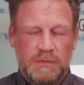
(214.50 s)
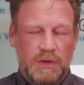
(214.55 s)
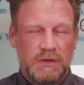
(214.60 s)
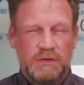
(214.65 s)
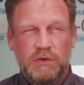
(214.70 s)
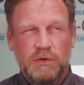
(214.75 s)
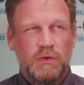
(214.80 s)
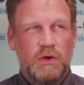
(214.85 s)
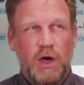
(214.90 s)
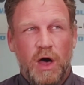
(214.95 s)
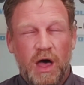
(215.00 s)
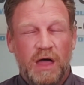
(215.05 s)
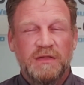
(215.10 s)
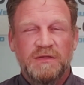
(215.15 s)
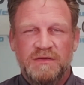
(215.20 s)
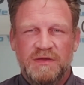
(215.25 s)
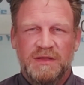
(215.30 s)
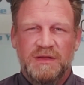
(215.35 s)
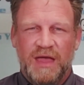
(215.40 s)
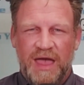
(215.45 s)

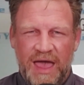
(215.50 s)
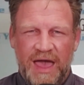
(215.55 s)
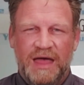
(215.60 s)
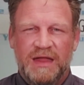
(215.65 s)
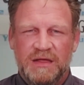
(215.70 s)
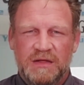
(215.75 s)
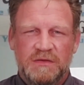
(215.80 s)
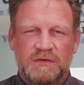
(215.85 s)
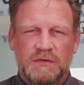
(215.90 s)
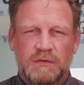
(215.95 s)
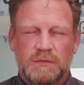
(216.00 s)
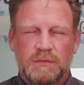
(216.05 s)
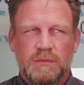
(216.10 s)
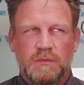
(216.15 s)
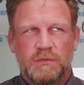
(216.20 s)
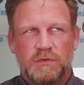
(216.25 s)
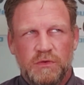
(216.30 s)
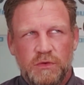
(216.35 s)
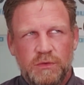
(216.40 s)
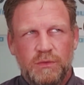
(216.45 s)
content added
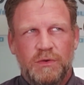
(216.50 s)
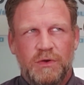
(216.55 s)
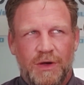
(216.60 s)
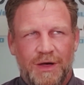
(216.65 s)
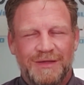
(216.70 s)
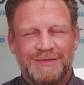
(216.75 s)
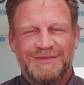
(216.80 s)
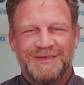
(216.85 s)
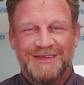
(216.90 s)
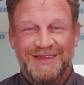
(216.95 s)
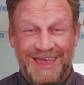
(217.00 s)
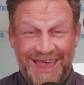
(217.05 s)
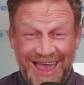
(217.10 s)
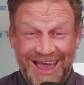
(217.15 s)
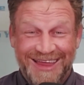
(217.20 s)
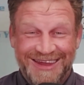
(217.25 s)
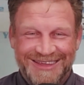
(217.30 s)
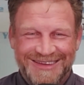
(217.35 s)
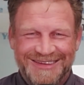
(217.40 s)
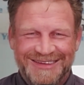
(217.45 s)

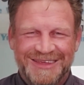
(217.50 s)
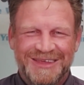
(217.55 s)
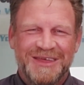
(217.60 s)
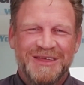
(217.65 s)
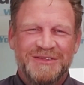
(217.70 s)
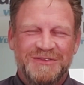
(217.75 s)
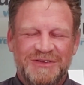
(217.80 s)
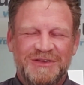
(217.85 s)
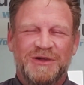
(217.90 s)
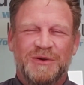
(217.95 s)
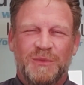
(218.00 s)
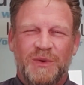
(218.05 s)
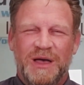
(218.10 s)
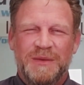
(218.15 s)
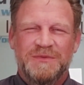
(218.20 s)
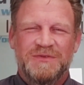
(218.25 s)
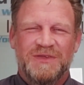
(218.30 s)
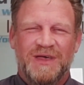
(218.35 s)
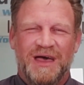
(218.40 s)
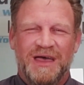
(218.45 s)
to your
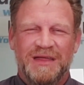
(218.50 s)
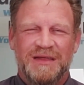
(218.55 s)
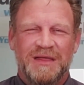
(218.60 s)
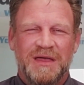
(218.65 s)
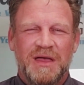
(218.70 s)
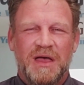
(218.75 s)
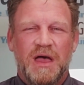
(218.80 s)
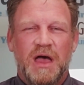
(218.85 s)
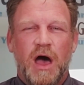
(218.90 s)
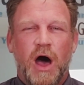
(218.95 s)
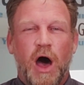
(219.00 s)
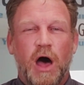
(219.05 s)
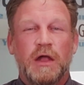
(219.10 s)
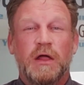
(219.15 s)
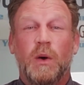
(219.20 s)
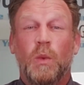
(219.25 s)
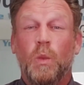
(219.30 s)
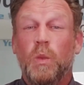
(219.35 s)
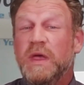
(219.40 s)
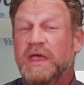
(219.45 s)
website on a
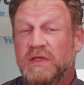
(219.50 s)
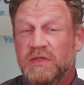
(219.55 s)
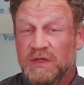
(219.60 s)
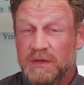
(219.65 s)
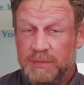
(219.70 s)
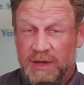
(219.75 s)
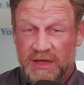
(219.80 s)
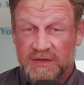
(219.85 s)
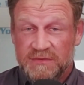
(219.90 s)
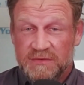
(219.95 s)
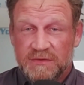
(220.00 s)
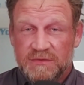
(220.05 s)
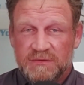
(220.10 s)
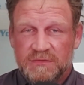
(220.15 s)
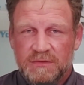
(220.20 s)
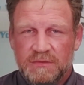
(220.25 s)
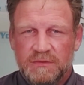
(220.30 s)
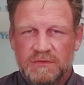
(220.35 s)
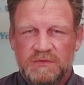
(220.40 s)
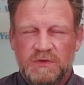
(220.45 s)
weekly basis.
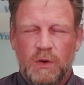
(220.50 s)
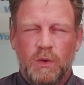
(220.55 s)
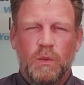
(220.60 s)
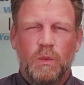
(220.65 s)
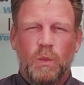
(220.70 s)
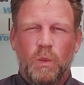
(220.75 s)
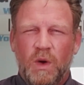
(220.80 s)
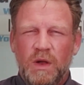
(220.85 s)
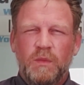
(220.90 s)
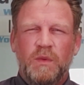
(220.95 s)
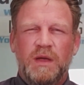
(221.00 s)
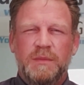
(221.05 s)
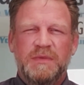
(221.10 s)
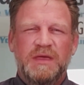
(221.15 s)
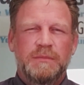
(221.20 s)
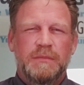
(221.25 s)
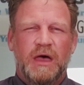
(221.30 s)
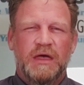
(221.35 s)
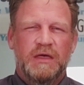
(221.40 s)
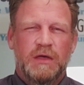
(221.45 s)
So what do I
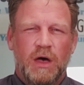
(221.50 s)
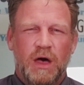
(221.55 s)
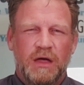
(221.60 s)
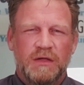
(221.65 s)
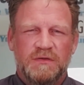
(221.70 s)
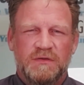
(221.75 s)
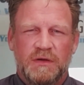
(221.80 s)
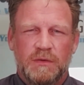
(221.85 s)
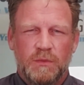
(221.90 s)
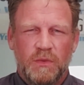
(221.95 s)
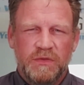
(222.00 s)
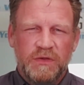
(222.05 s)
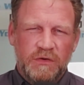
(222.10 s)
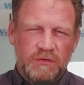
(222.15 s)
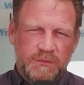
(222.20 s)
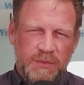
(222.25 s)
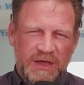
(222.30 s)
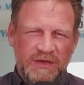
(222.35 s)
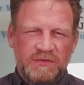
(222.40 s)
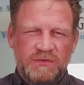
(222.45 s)
mean by content? Well, there's
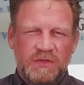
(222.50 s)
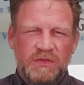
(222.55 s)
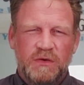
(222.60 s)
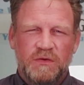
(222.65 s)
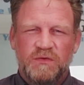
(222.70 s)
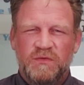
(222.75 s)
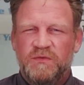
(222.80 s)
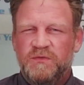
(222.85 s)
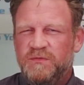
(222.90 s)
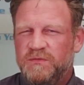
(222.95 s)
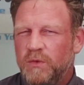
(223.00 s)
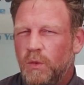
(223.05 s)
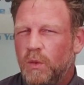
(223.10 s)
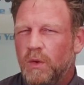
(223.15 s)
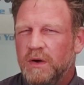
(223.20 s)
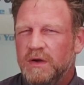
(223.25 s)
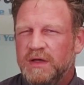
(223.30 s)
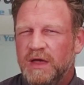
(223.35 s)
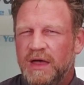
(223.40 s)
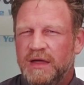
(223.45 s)

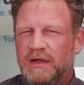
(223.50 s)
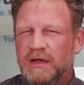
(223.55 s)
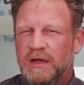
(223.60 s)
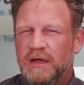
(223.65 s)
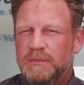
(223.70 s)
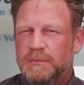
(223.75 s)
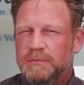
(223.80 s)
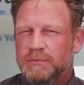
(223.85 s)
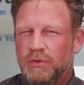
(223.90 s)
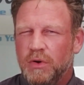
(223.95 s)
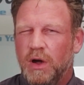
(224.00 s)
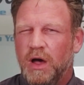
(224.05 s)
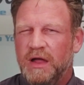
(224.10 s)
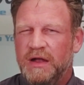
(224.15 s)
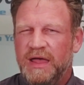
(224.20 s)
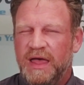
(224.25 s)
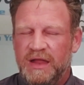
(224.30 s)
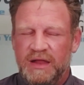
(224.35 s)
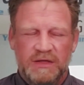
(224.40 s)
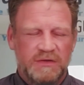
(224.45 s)
4 kind of broad
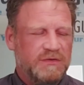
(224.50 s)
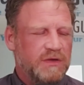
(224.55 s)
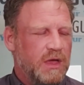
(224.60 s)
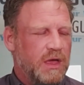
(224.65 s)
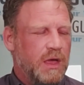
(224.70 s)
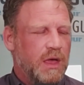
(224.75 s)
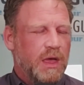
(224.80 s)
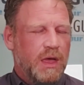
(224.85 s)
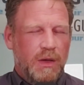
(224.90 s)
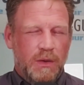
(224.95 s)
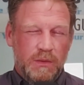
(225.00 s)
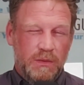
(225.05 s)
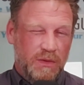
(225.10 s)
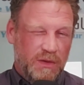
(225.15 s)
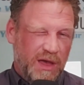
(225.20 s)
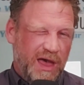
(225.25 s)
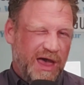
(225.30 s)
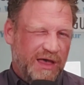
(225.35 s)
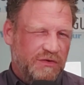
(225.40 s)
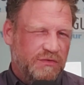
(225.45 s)
headings,
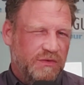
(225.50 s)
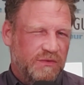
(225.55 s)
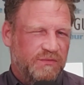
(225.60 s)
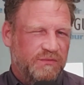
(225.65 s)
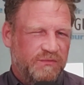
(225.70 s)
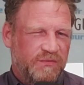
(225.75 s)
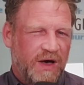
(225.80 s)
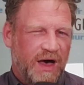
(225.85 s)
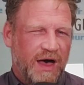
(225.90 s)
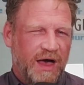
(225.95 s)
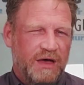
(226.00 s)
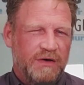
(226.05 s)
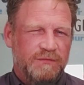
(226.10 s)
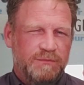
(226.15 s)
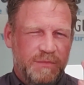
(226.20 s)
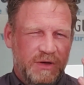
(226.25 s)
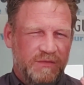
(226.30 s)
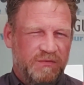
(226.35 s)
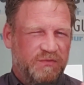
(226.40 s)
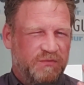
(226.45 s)
actually 5,
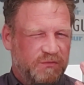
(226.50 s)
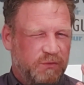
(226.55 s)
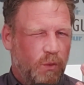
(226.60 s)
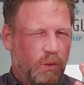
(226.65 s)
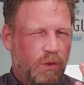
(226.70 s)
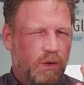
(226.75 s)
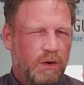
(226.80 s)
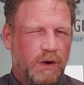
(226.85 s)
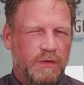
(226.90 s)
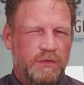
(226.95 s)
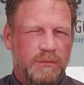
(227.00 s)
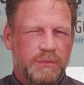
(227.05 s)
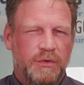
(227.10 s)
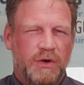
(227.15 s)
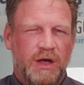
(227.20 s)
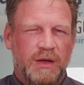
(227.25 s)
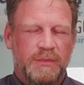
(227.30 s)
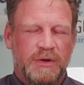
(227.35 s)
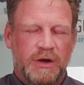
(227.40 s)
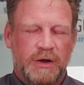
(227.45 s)
but 4 are the
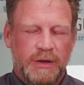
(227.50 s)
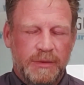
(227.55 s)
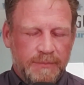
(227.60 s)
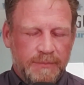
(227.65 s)
primary.